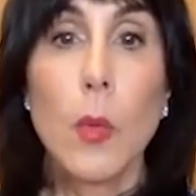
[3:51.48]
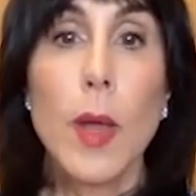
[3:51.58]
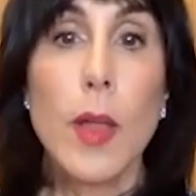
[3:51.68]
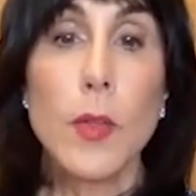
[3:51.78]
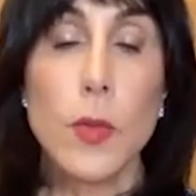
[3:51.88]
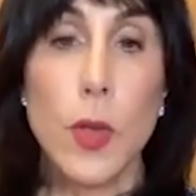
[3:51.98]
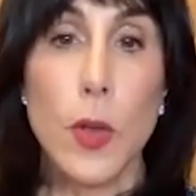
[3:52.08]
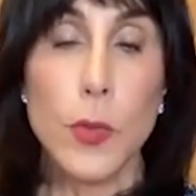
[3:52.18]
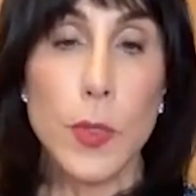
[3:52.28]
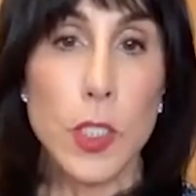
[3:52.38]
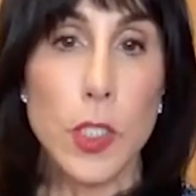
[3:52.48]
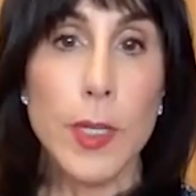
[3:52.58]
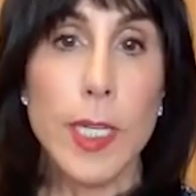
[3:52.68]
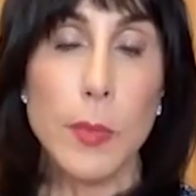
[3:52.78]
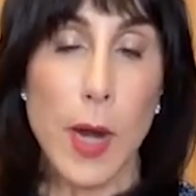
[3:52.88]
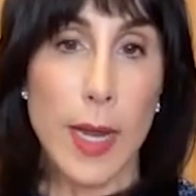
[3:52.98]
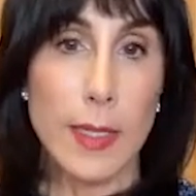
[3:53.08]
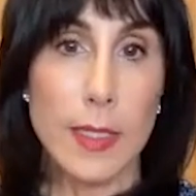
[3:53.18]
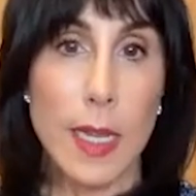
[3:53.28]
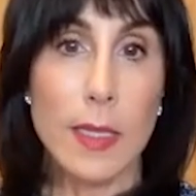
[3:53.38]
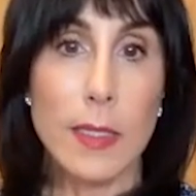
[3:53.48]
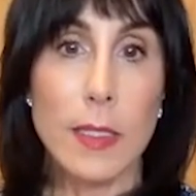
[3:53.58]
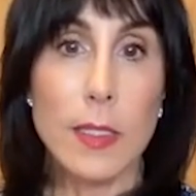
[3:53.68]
Well, you go through a screening process.